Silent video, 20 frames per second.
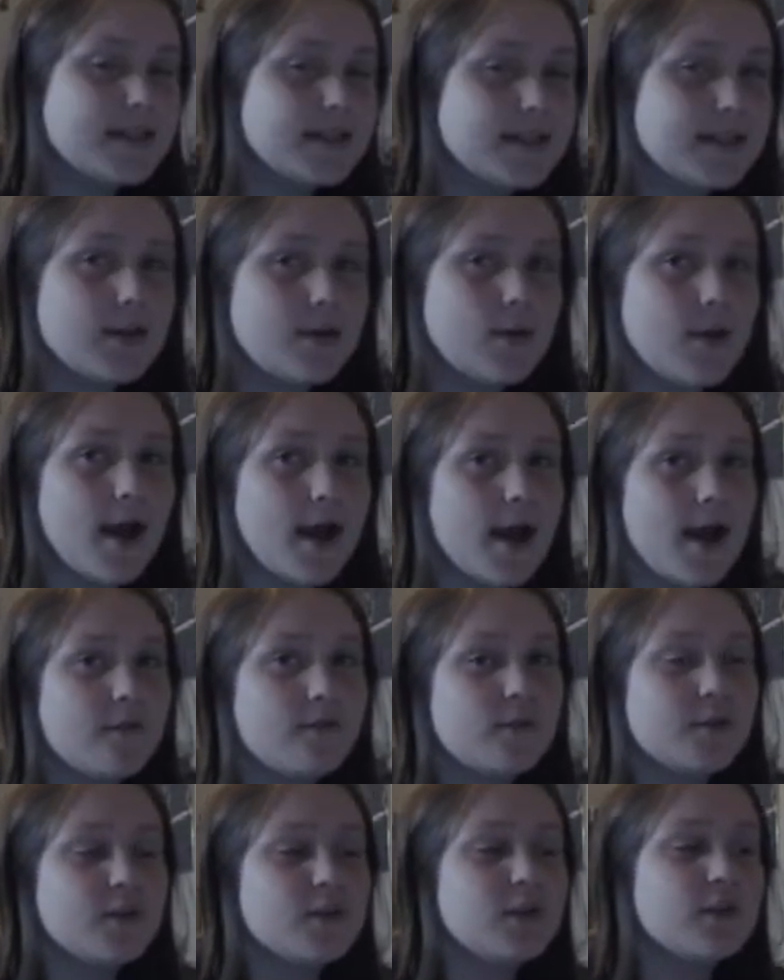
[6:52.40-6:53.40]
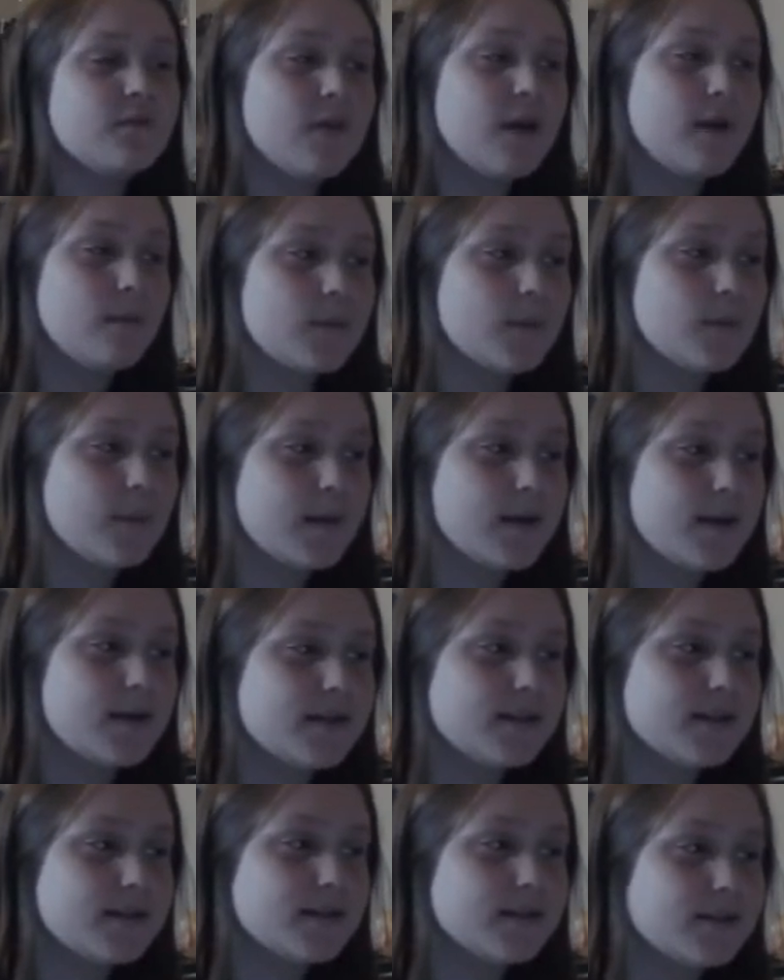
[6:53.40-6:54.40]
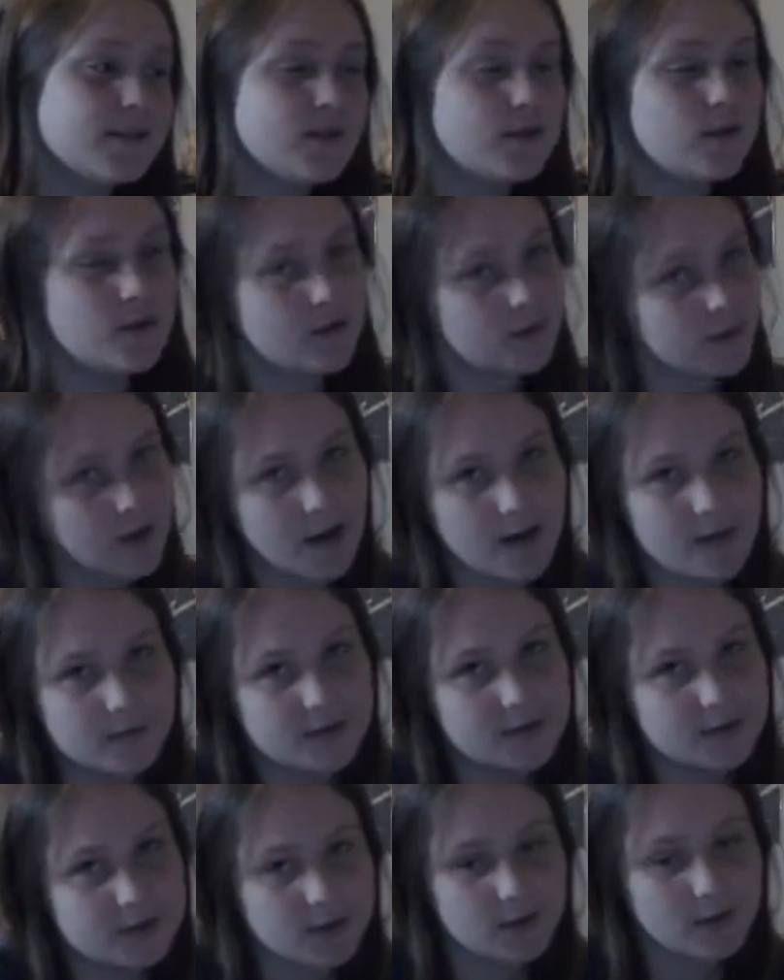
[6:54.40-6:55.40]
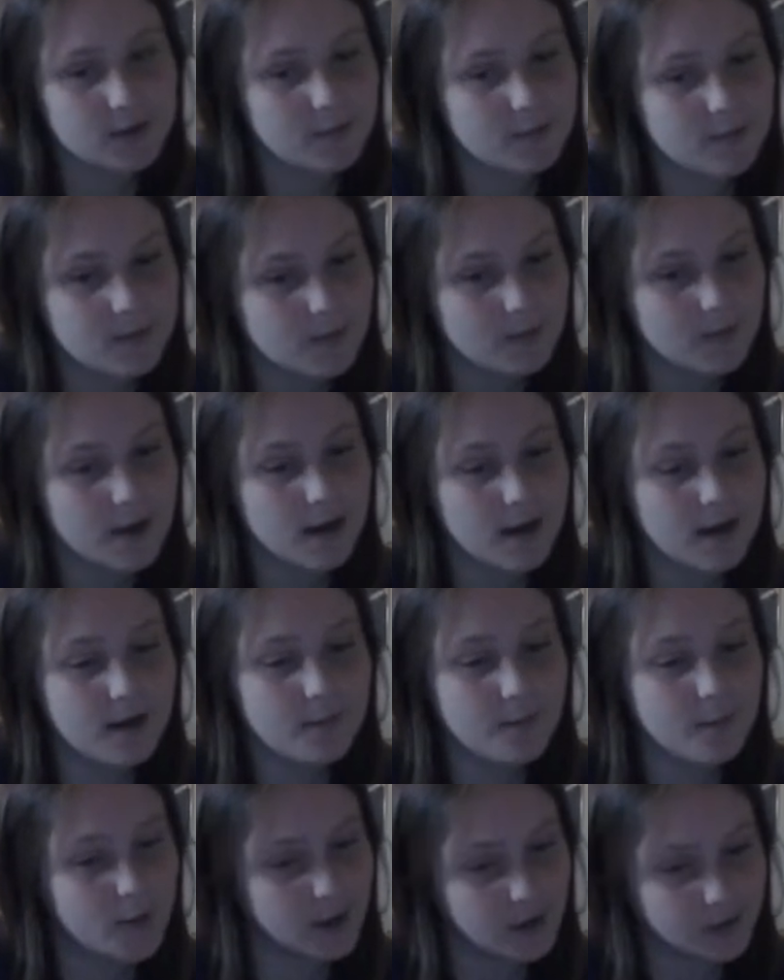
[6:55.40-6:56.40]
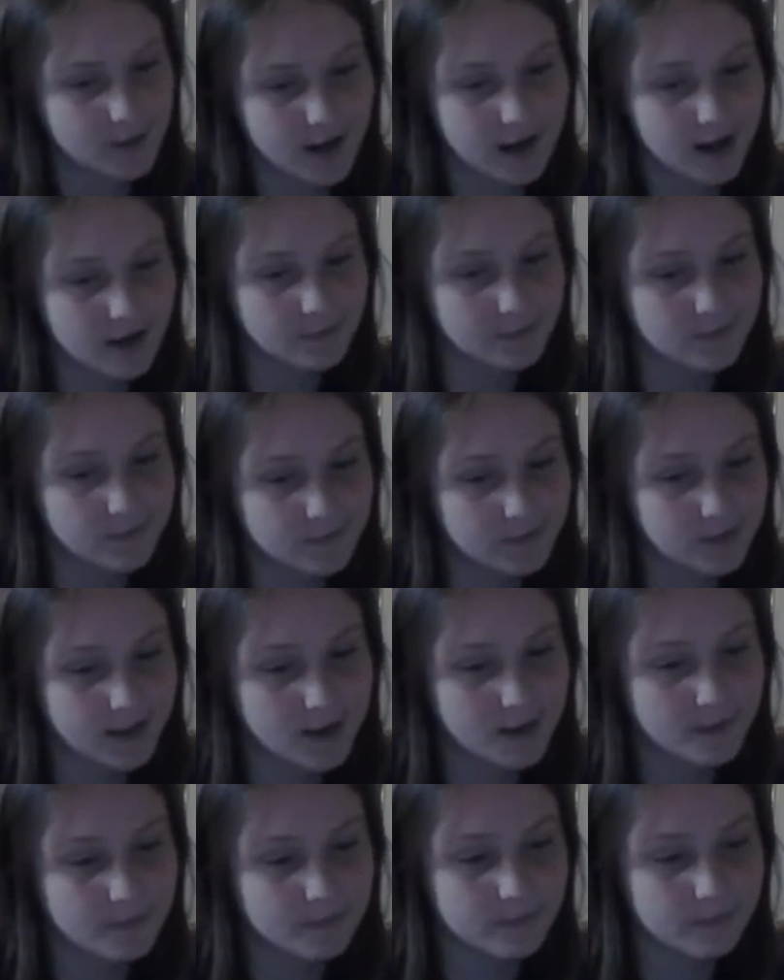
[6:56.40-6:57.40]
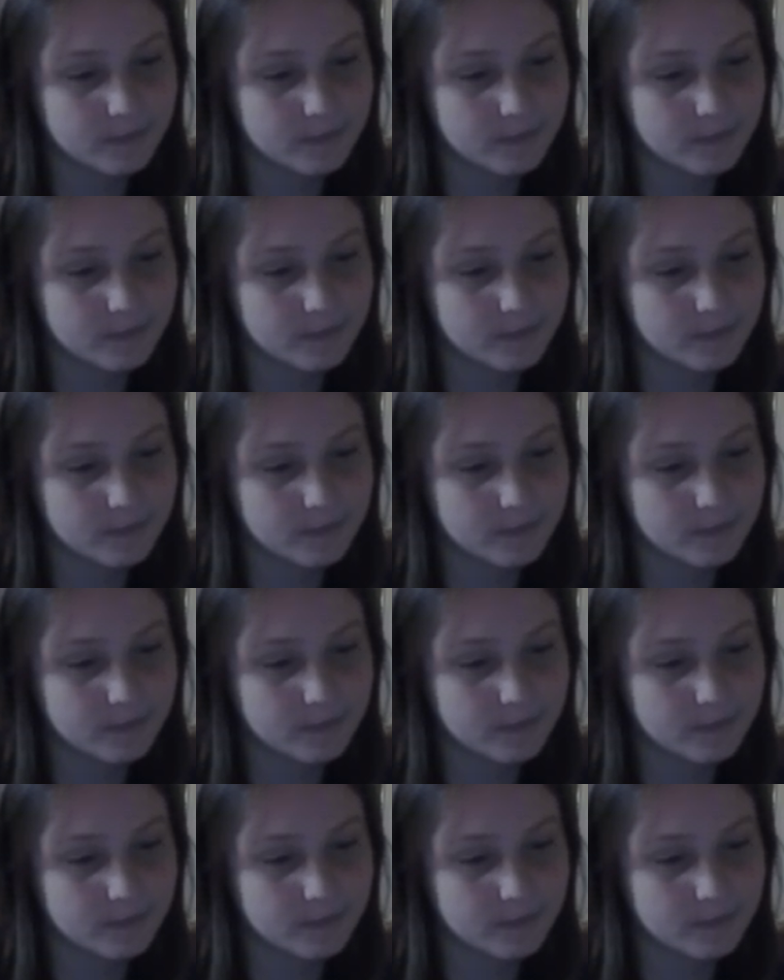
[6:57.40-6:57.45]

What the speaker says: that you have with your family, because you don't know how much more you have of them.